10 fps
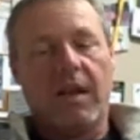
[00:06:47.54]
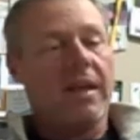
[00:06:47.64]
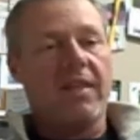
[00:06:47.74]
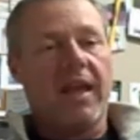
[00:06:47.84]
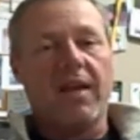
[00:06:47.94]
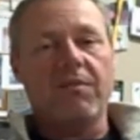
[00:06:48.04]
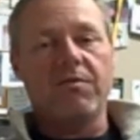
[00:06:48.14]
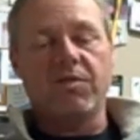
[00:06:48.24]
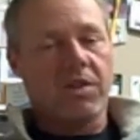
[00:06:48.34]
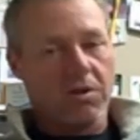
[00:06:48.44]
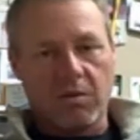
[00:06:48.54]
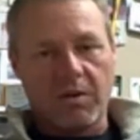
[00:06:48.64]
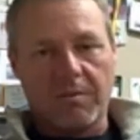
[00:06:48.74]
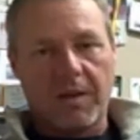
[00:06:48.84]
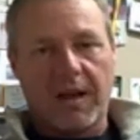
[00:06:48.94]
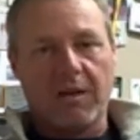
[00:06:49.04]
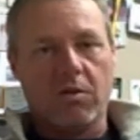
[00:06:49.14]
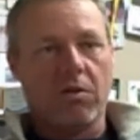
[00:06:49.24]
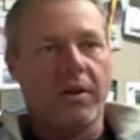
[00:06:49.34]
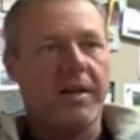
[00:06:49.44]
They have zero combined
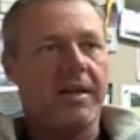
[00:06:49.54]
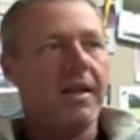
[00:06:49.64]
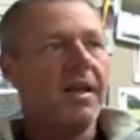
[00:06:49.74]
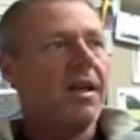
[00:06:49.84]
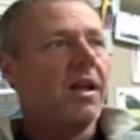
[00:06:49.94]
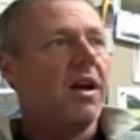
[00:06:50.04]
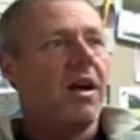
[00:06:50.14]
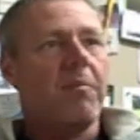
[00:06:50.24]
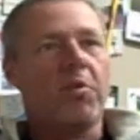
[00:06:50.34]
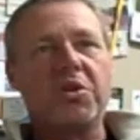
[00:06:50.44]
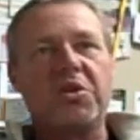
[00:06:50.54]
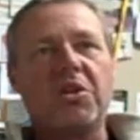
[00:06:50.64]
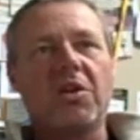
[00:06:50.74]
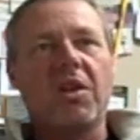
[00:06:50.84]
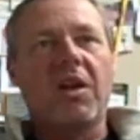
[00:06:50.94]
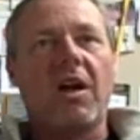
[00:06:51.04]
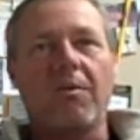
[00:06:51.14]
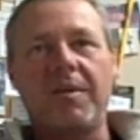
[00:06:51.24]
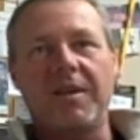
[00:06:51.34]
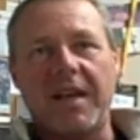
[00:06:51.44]
chlorine. We're still
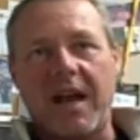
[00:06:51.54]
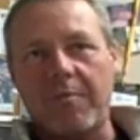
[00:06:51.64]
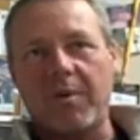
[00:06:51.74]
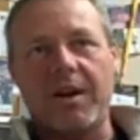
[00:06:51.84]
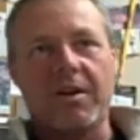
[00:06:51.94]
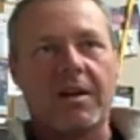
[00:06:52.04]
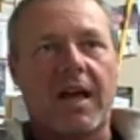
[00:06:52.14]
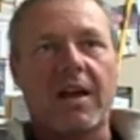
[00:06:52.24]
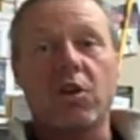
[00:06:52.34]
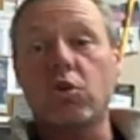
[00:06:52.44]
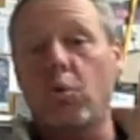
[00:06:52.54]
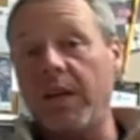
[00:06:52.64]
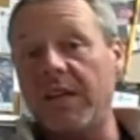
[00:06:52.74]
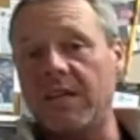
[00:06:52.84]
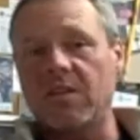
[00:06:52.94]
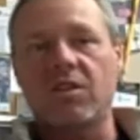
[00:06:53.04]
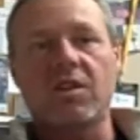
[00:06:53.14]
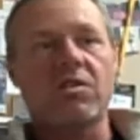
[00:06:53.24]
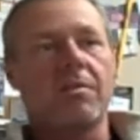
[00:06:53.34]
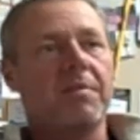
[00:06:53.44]
helping the operator kind of tweak the
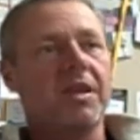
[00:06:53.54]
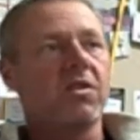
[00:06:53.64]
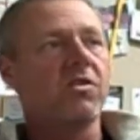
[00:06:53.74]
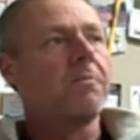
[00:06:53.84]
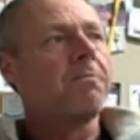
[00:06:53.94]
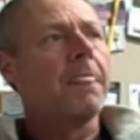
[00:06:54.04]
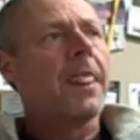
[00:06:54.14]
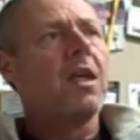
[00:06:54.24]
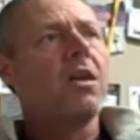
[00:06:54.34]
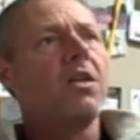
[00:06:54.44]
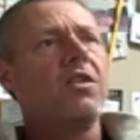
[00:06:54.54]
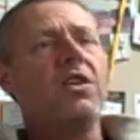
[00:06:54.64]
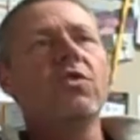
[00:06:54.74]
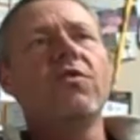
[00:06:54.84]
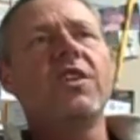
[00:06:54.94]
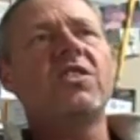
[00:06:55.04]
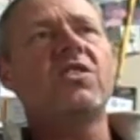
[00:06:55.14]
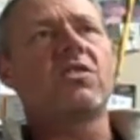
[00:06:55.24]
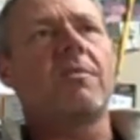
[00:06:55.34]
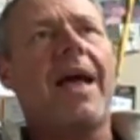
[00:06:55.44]
system, because the UV
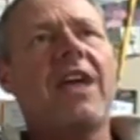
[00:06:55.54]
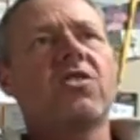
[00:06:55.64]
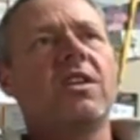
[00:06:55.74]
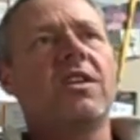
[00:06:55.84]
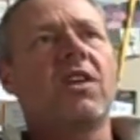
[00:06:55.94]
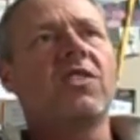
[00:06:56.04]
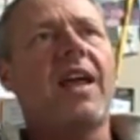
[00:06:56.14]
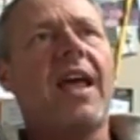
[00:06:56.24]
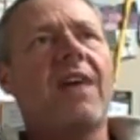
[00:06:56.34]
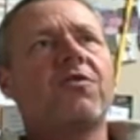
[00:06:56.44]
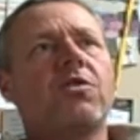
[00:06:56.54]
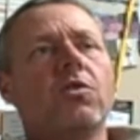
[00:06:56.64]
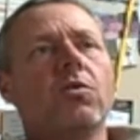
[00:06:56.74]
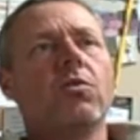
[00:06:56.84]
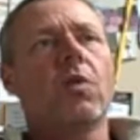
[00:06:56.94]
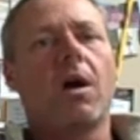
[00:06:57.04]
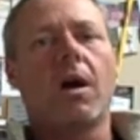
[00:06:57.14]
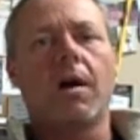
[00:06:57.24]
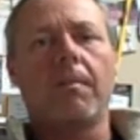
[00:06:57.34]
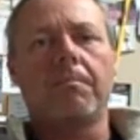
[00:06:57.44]
system actually doesn't have to
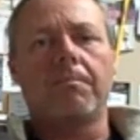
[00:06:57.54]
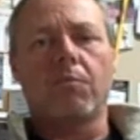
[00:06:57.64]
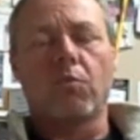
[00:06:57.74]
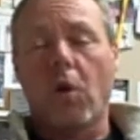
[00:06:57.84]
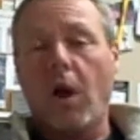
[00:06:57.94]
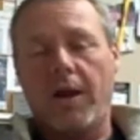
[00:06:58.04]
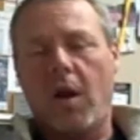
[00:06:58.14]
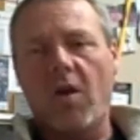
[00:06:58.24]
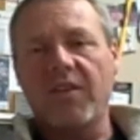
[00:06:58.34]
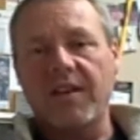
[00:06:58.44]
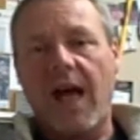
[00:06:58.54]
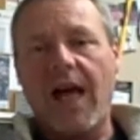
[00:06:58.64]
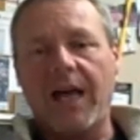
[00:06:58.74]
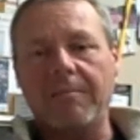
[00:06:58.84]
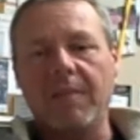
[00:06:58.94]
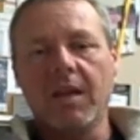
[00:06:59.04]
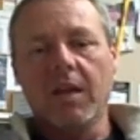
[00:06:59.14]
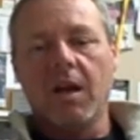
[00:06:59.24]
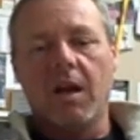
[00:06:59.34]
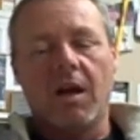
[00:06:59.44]
run all the time.
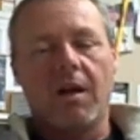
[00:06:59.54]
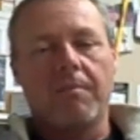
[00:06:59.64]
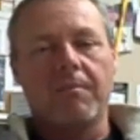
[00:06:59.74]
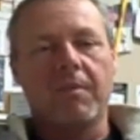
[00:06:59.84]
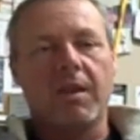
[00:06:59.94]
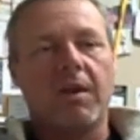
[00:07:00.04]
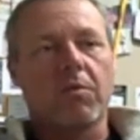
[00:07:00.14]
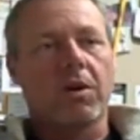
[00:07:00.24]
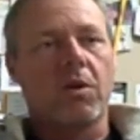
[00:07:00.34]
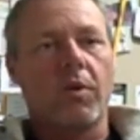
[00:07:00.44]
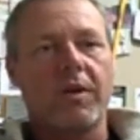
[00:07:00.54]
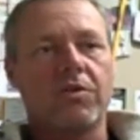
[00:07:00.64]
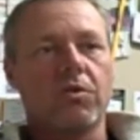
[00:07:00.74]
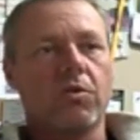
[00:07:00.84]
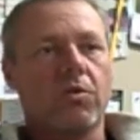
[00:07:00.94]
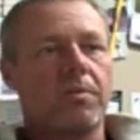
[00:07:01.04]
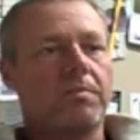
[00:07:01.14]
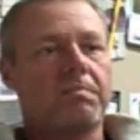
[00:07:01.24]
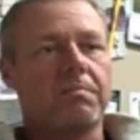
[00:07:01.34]
They were going through